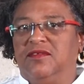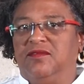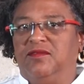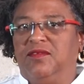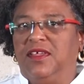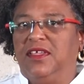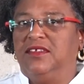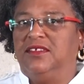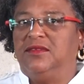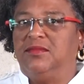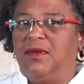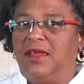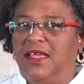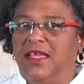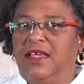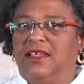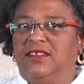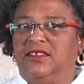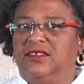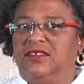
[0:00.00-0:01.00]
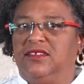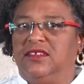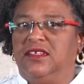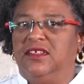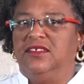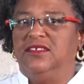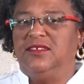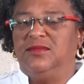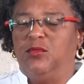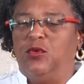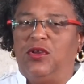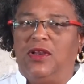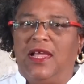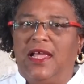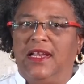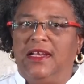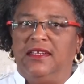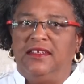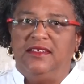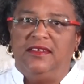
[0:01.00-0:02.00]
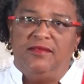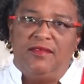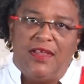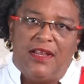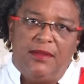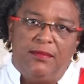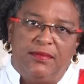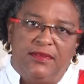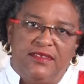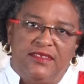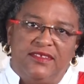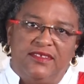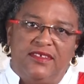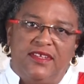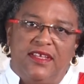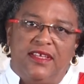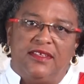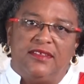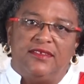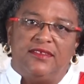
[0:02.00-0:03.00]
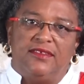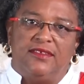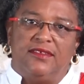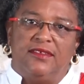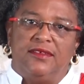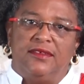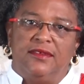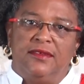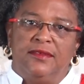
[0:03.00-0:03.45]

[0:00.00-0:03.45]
faced by us in small island developing states.